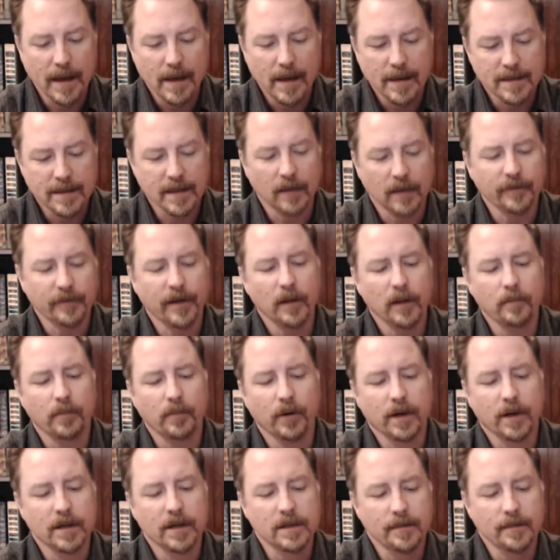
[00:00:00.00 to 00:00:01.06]
Self help
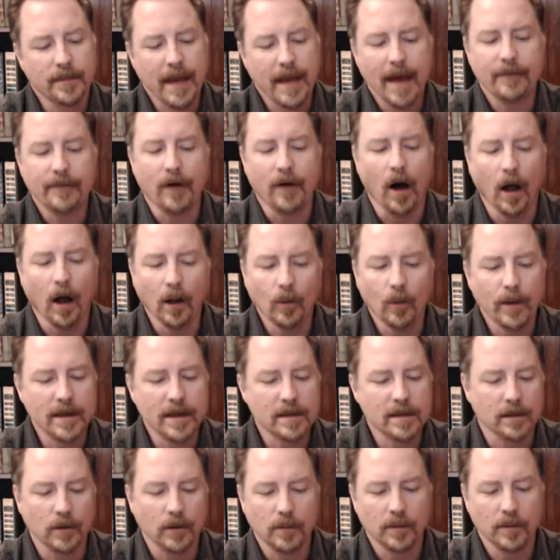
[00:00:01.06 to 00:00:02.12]
books have
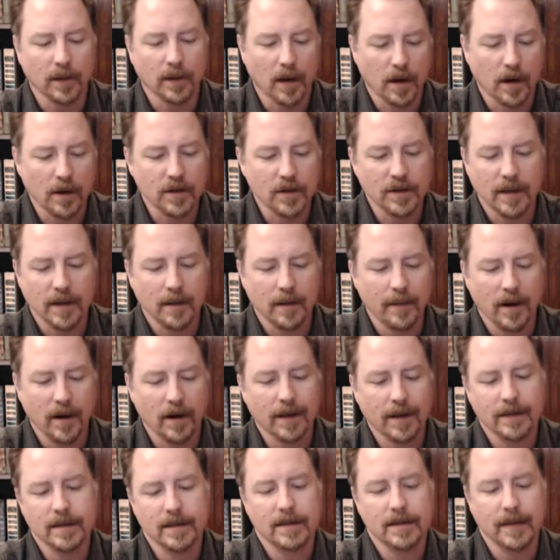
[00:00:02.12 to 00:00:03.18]
always loomed large in the
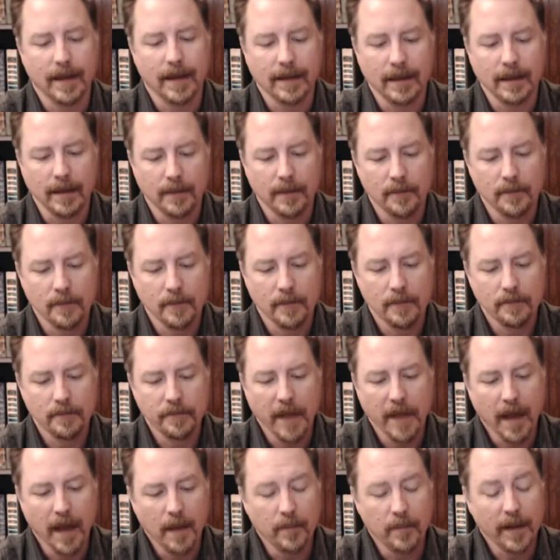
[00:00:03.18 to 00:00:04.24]
American psyche.
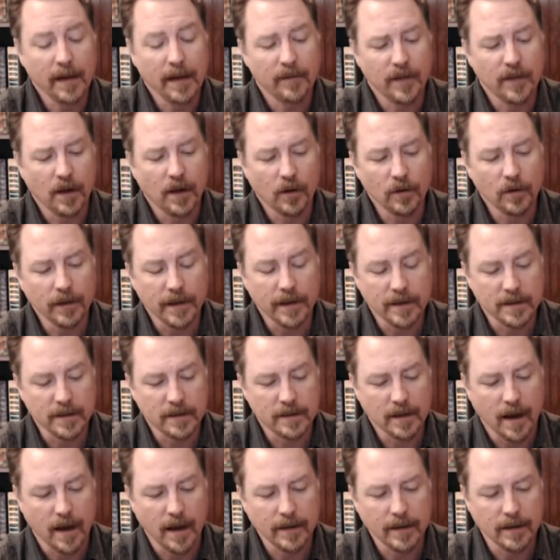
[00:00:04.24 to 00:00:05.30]
Many of the earliest
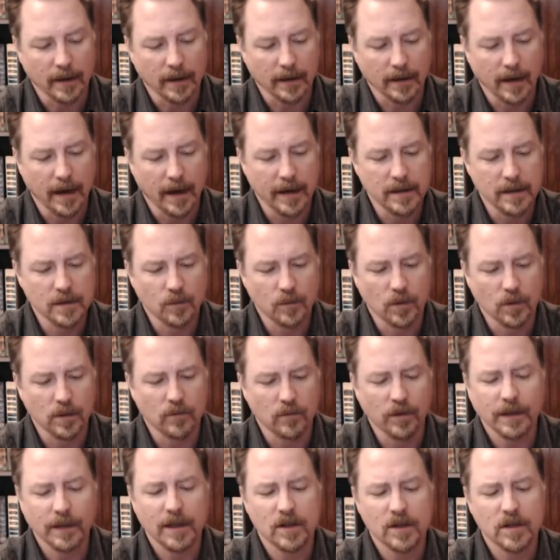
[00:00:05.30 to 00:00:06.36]
conduct guides were
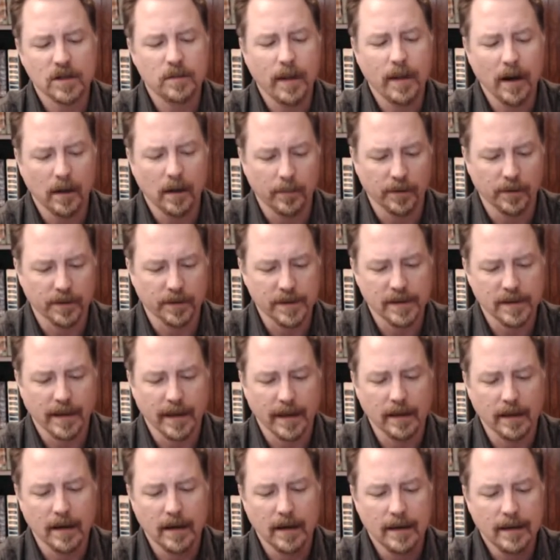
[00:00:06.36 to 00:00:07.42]
religious parables
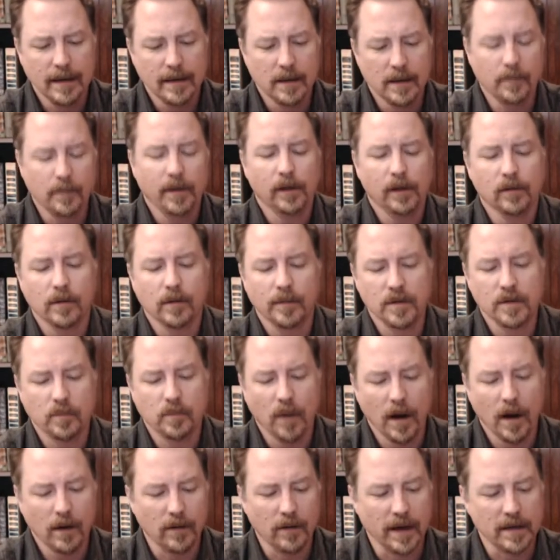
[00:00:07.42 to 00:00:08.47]
like the Pilgrim's
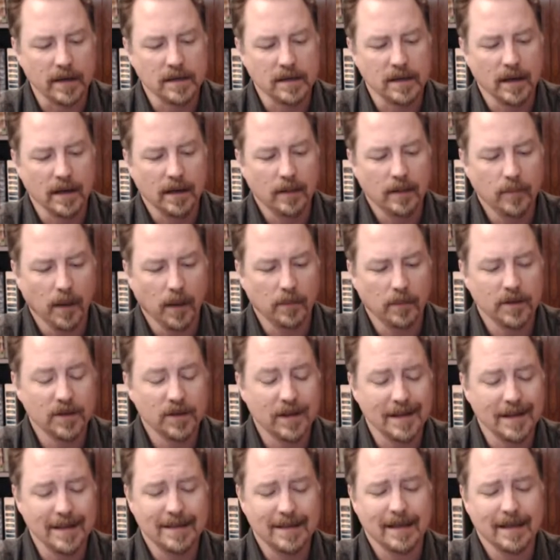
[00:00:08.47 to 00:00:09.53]
Progress, published
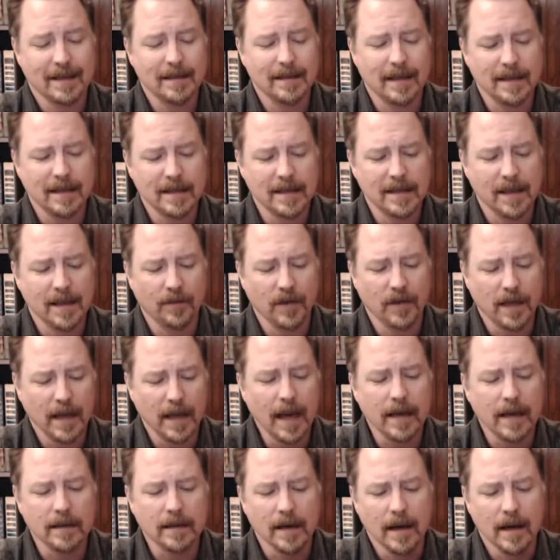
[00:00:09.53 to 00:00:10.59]
in
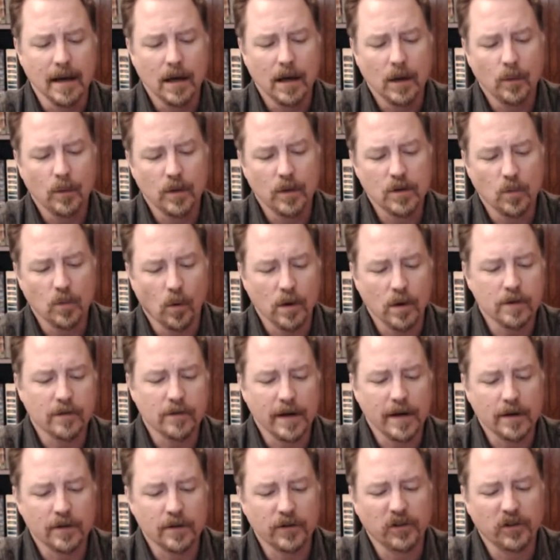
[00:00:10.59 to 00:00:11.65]
1678, which warned
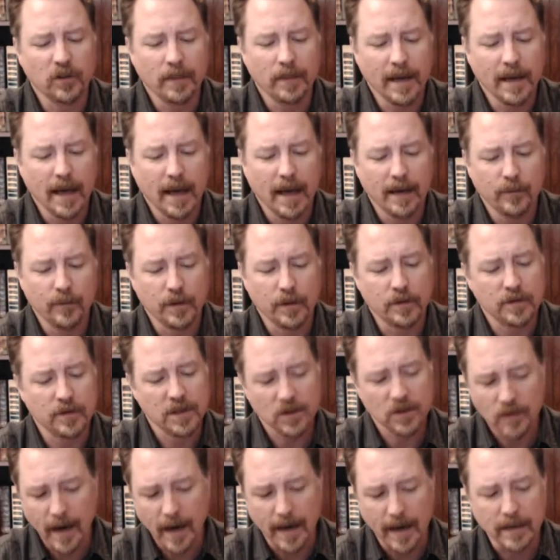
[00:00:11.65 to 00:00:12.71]
readers to behave with
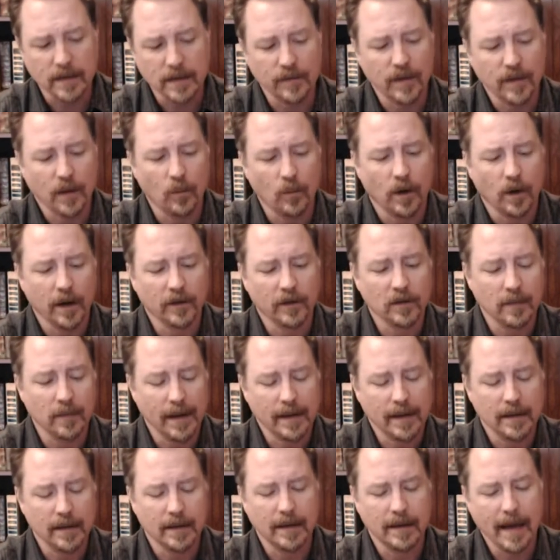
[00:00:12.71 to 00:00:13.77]
restraint if they wanted to make
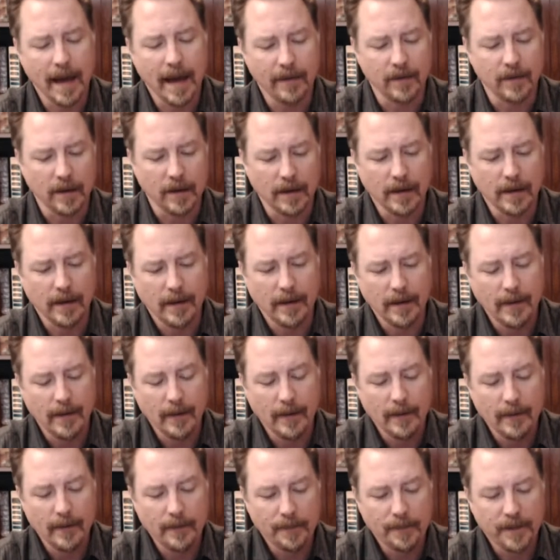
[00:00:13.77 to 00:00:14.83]
it into heaven.
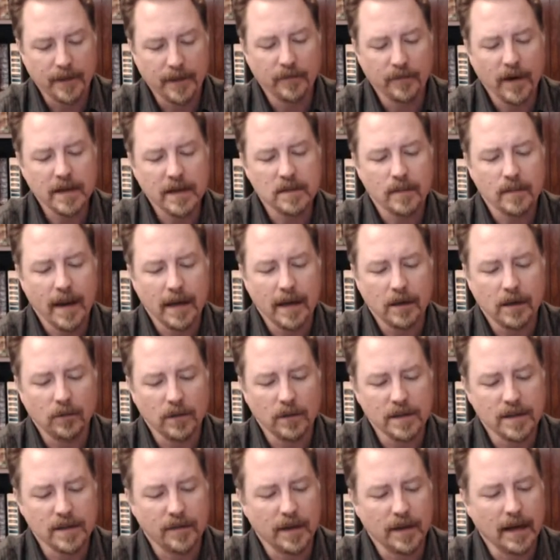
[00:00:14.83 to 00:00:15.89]
The advice
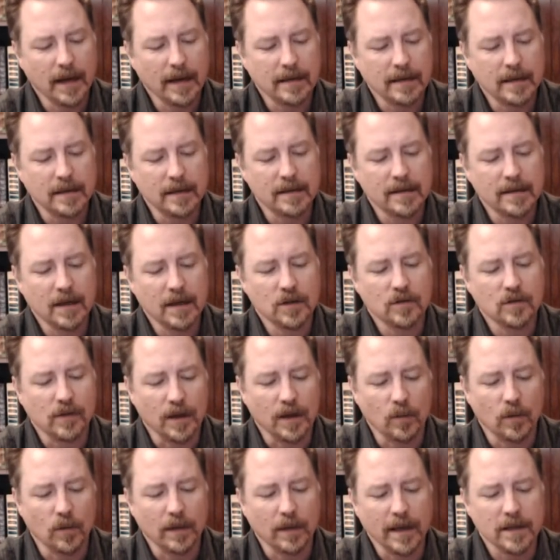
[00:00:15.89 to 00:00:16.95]
manuals of the 19th century
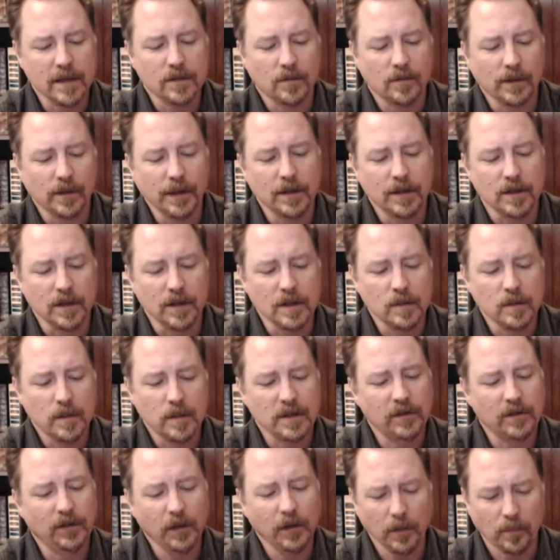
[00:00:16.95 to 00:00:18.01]
were less religious, but
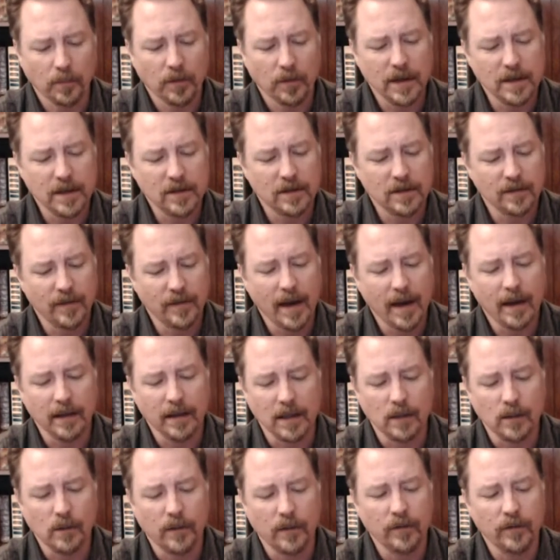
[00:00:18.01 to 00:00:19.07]
still preached the
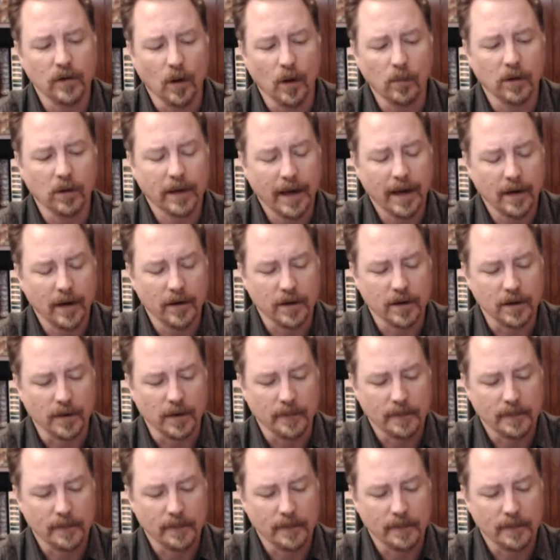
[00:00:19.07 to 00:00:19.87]
value of a noble character.